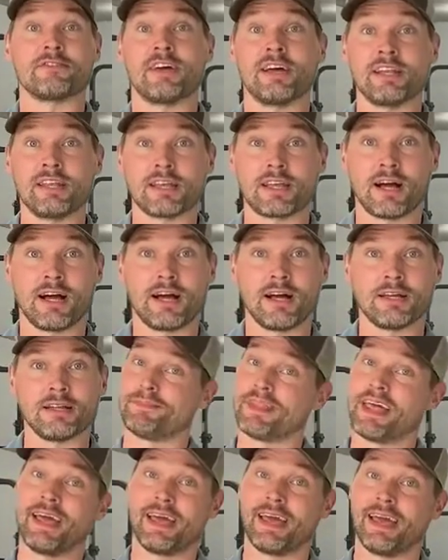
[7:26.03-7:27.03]
of any kind.
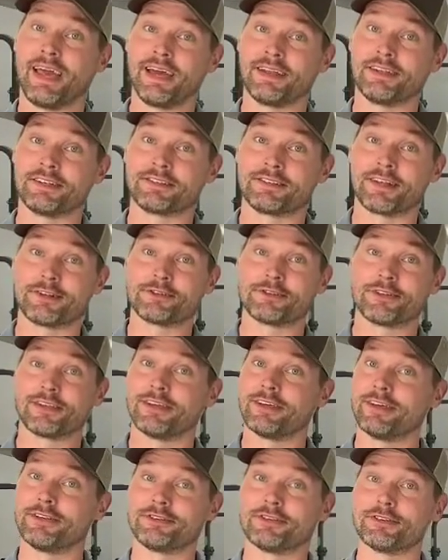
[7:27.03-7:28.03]
And
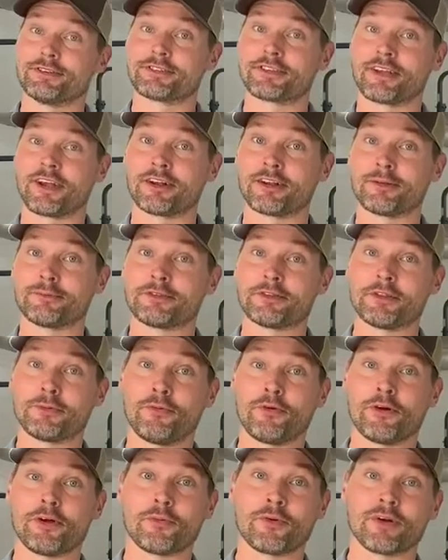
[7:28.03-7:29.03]
essentially it just scared him to the
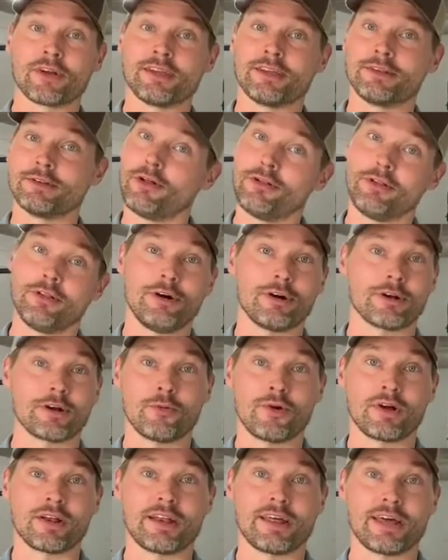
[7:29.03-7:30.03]
point where he no longer
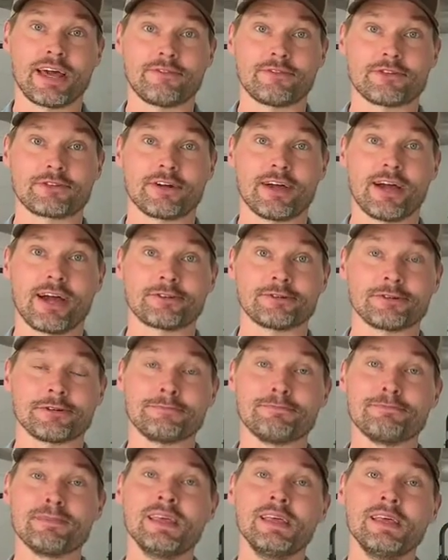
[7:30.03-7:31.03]
wanted to have a
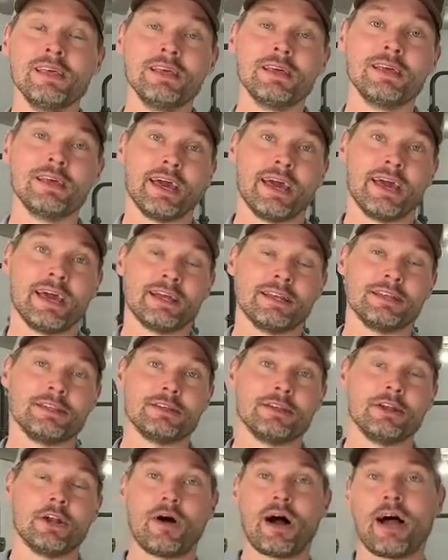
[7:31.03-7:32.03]
tractor. And
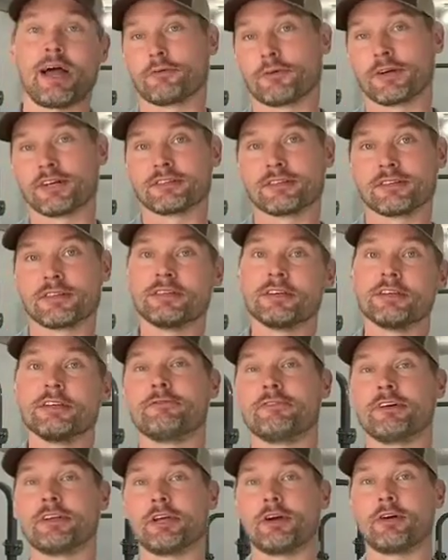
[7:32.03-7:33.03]
you know, I recently did a
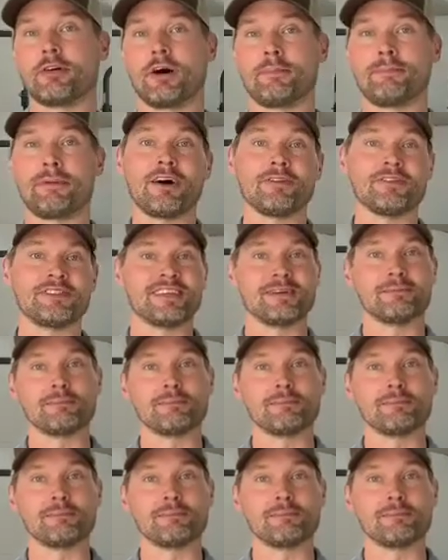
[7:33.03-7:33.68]
video about the